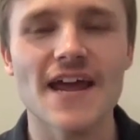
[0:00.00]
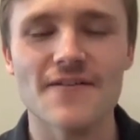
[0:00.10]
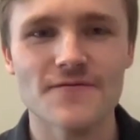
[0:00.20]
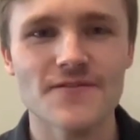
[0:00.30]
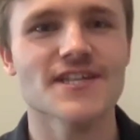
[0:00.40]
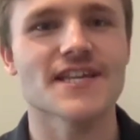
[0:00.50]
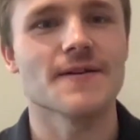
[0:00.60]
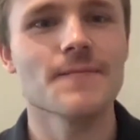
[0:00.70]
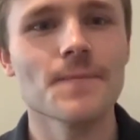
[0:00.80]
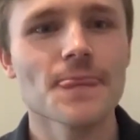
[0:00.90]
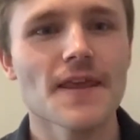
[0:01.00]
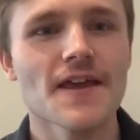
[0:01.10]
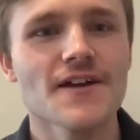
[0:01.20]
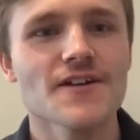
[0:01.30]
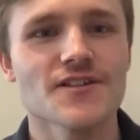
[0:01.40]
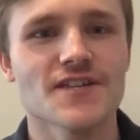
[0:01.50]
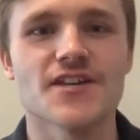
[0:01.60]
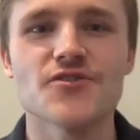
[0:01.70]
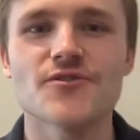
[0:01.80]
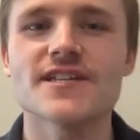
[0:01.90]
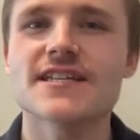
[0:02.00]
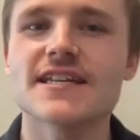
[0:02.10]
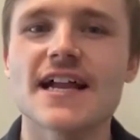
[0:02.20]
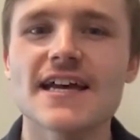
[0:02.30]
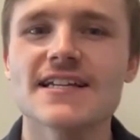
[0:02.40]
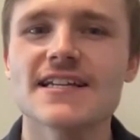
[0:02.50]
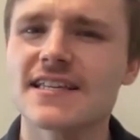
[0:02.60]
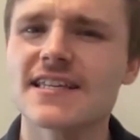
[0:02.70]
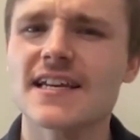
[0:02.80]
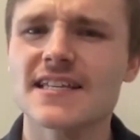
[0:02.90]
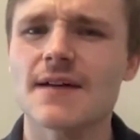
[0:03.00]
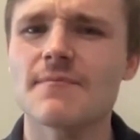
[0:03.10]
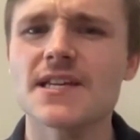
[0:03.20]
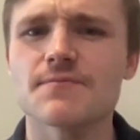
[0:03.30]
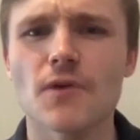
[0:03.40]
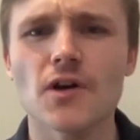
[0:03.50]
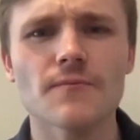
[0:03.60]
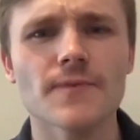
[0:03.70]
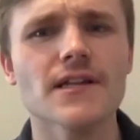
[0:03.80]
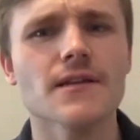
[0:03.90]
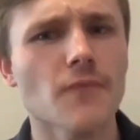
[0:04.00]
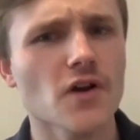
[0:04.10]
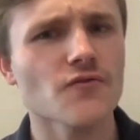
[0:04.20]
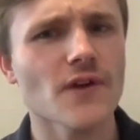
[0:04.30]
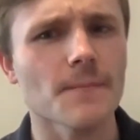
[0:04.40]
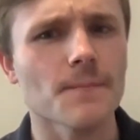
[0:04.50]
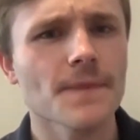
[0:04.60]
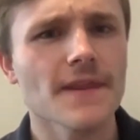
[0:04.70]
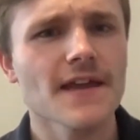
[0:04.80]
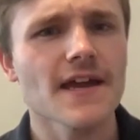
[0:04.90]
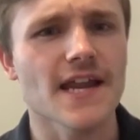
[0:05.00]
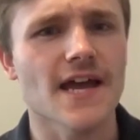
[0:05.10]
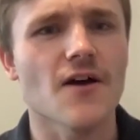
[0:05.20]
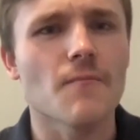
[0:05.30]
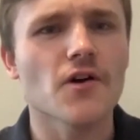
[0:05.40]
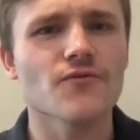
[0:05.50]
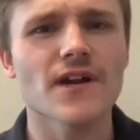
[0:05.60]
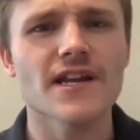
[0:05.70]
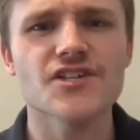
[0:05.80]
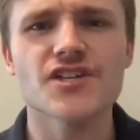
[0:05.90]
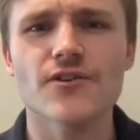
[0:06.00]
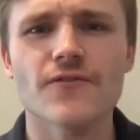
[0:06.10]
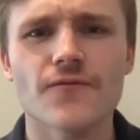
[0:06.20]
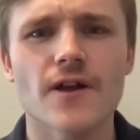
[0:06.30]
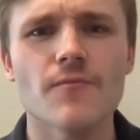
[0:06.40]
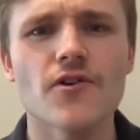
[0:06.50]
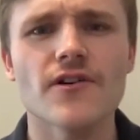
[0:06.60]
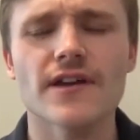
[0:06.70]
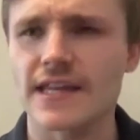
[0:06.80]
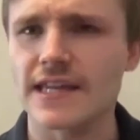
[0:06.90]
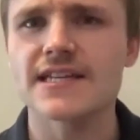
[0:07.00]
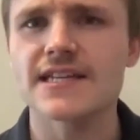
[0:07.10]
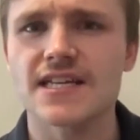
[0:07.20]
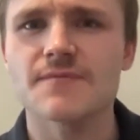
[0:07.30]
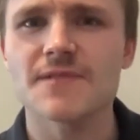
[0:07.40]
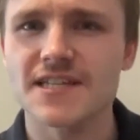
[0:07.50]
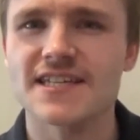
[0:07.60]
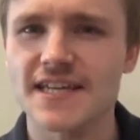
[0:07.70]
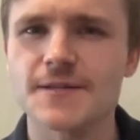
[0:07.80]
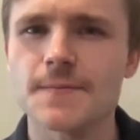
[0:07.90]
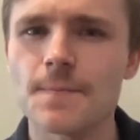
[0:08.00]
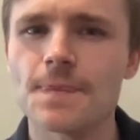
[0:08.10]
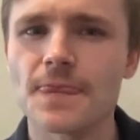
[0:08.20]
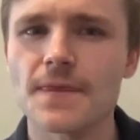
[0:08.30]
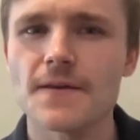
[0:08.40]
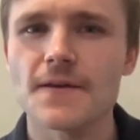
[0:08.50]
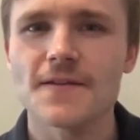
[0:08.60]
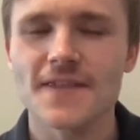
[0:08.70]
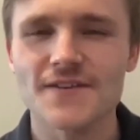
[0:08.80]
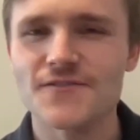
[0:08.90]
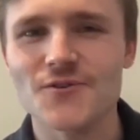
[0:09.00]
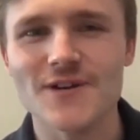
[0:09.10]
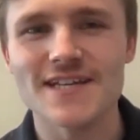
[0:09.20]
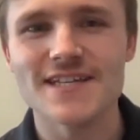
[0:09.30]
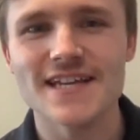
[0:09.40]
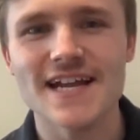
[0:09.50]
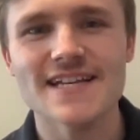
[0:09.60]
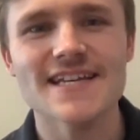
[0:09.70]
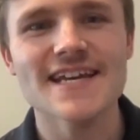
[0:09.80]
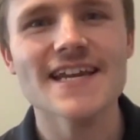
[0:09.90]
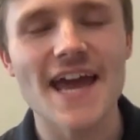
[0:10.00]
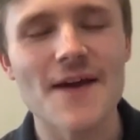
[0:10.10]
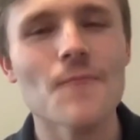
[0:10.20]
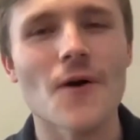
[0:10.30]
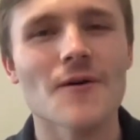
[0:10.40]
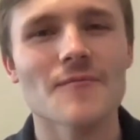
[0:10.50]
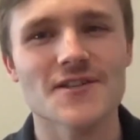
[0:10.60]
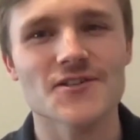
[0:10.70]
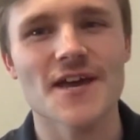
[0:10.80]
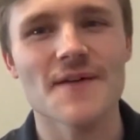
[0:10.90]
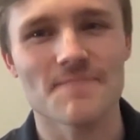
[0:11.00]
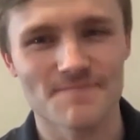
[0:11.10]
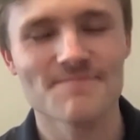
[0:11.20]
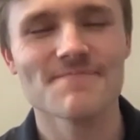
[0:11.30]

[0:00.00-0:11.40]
at Versent. Dean joins us today to discuss the company's modern build and modern run and how a modern run engineering framework can lead to customer success. Thanks for joining us today, Dean, and welcome to the jam.